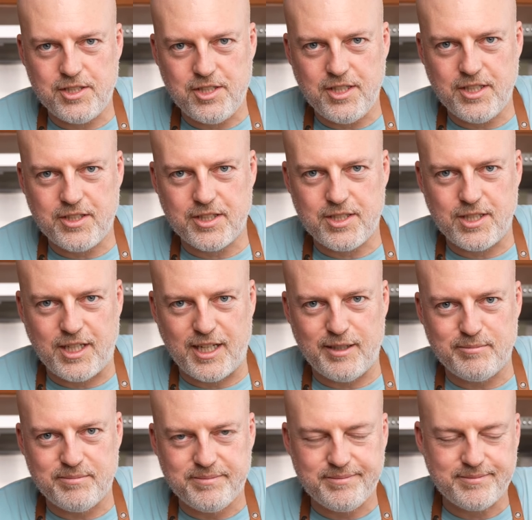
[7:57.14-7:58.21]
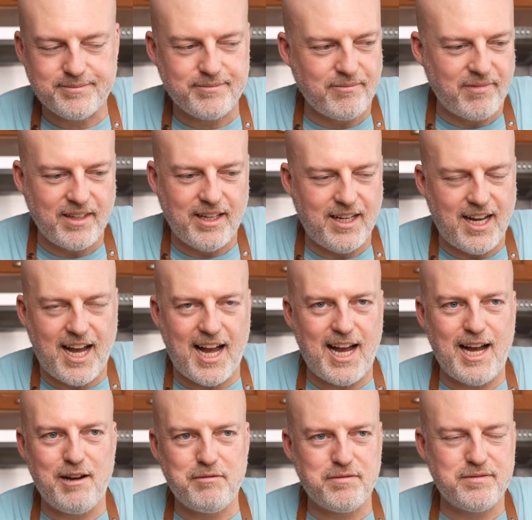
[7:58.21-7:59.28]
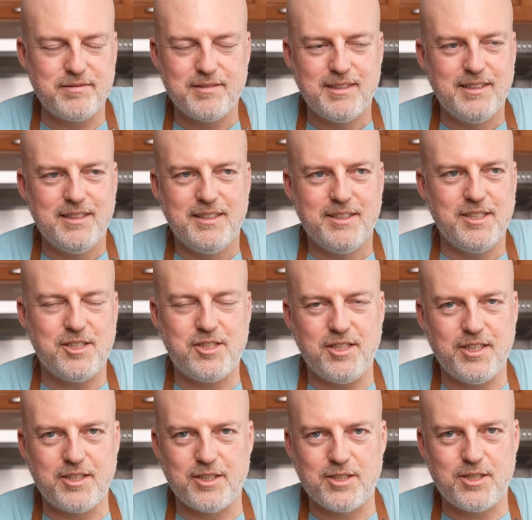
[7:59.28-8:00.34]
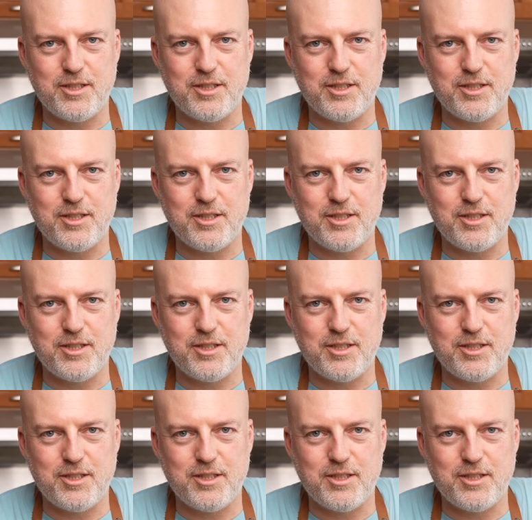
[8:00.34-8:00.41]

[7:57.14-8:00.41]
secret time. Half the secret